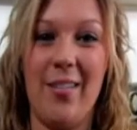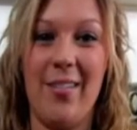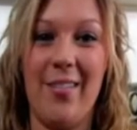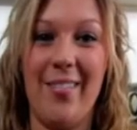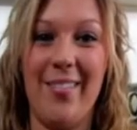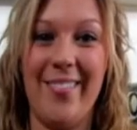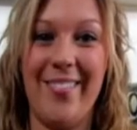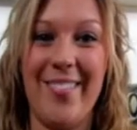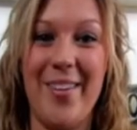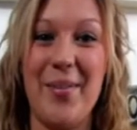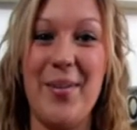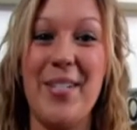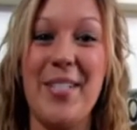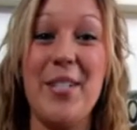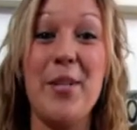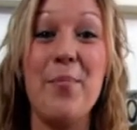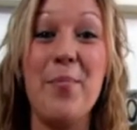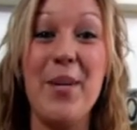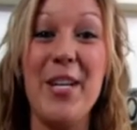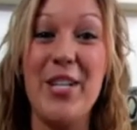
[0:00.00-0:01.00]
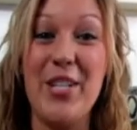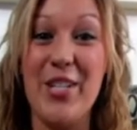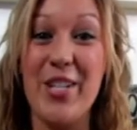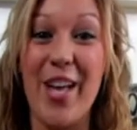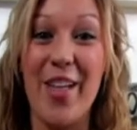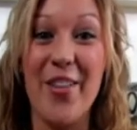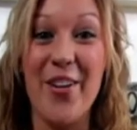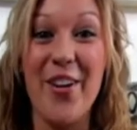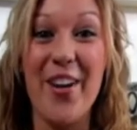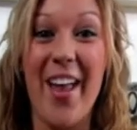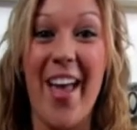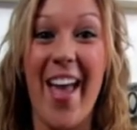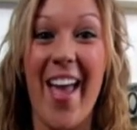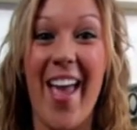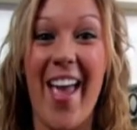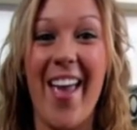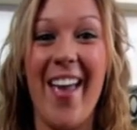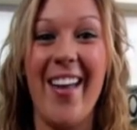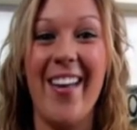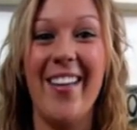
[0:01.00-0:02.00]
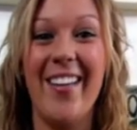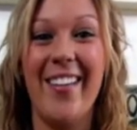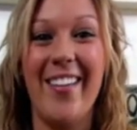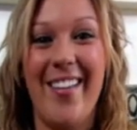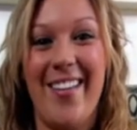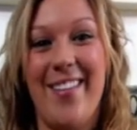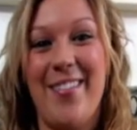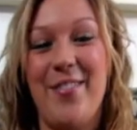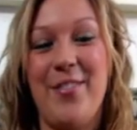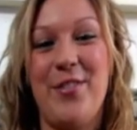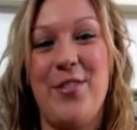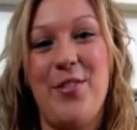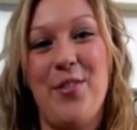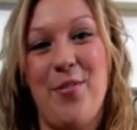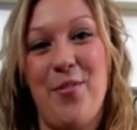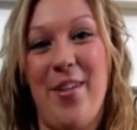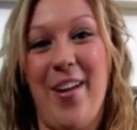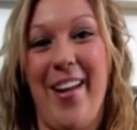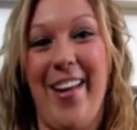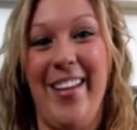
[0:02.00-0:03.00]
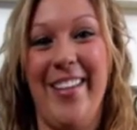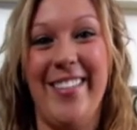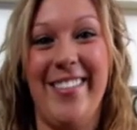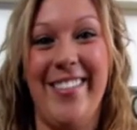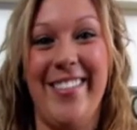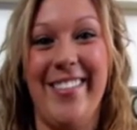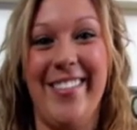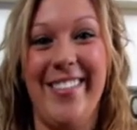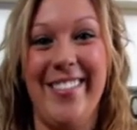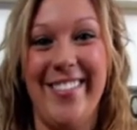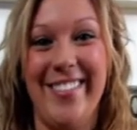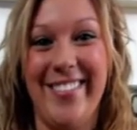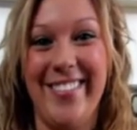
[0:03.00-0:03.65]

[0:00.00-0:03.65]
what it is in the same way that hurts them,